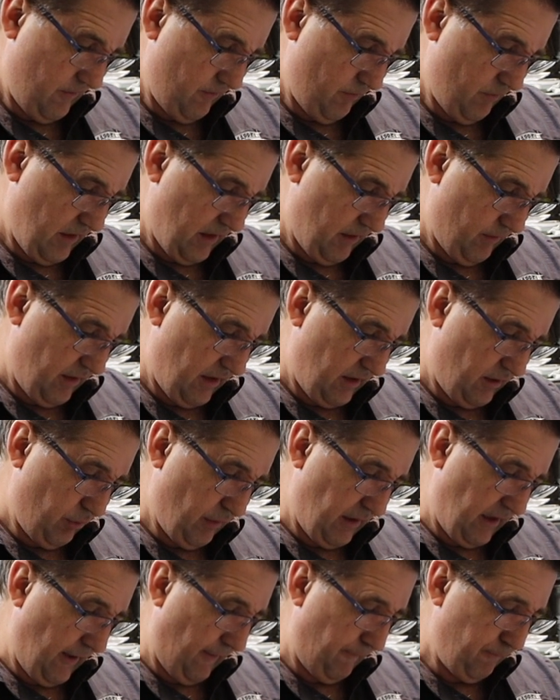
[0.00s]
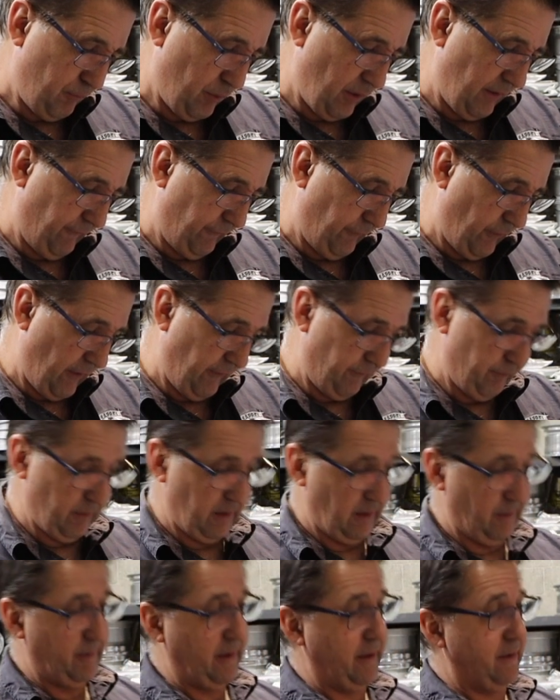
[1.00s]
millimeters, 28.5
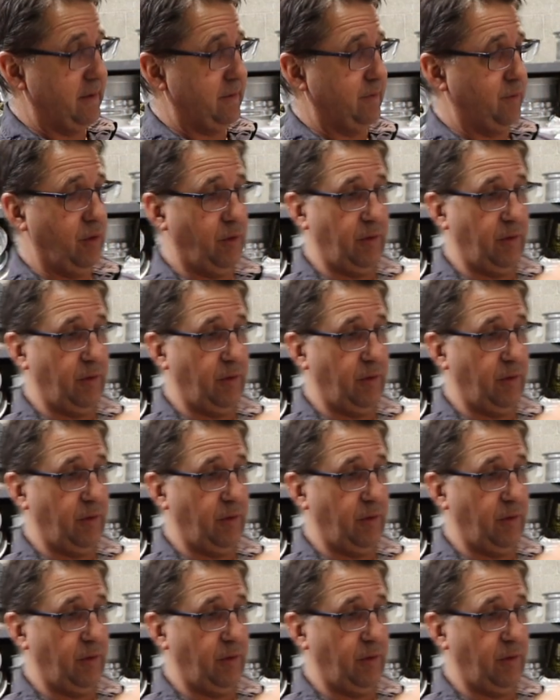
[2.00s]
millimeter. You